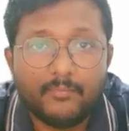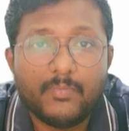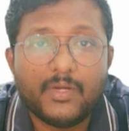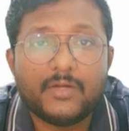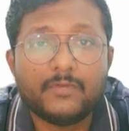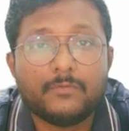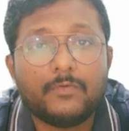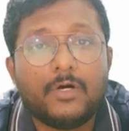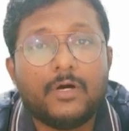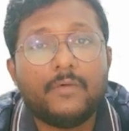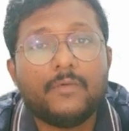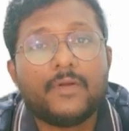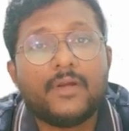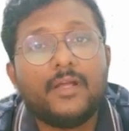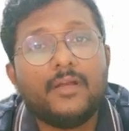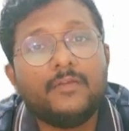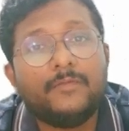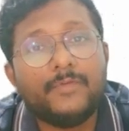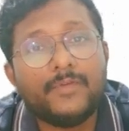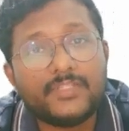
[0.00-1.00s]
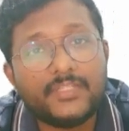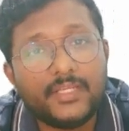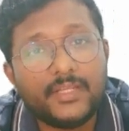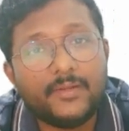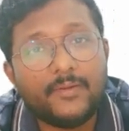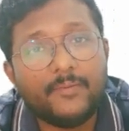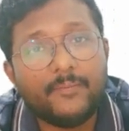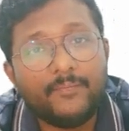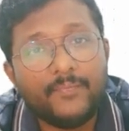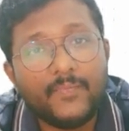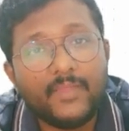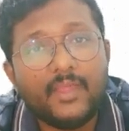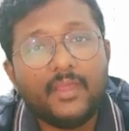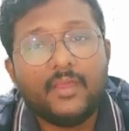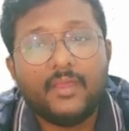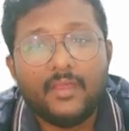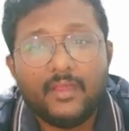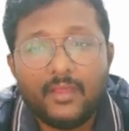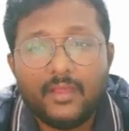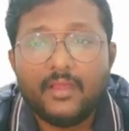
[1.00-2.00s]
But overall, if you see,
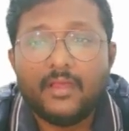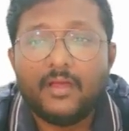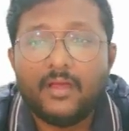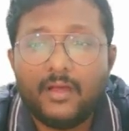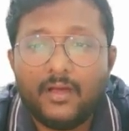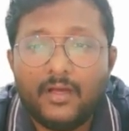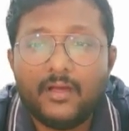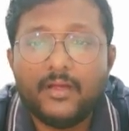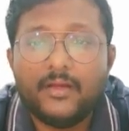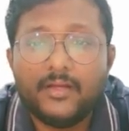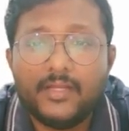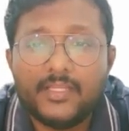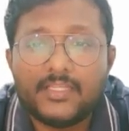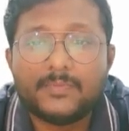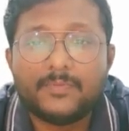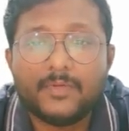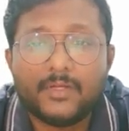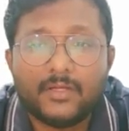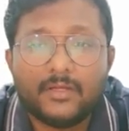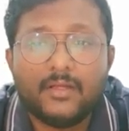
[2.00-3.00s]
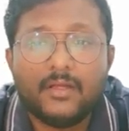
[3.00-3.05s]
it is